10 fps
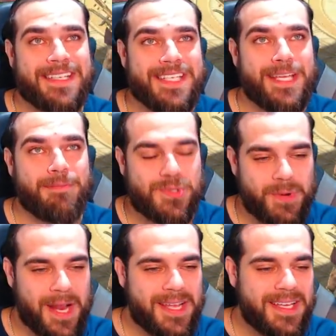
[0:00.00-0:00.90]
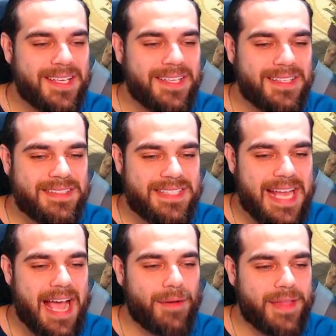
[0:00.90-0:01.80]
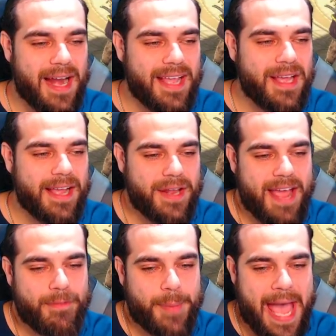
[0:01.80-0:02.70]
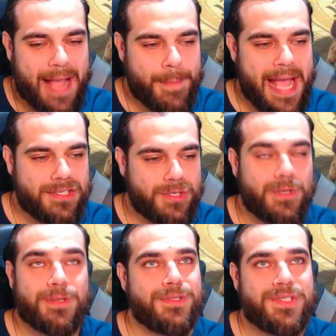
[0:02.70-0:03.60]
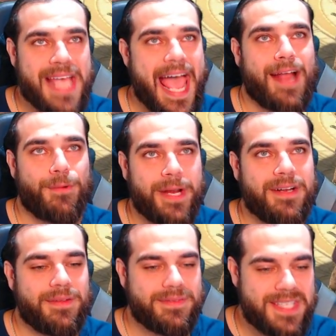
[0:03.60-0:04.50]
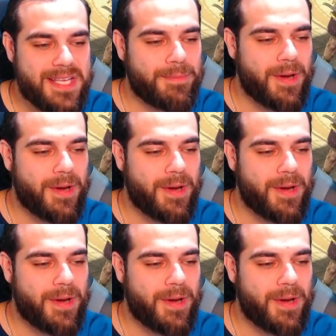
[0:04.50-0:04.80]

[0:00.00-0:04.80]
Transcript: teams, right? Now that I could have a Packmaster tag arena team.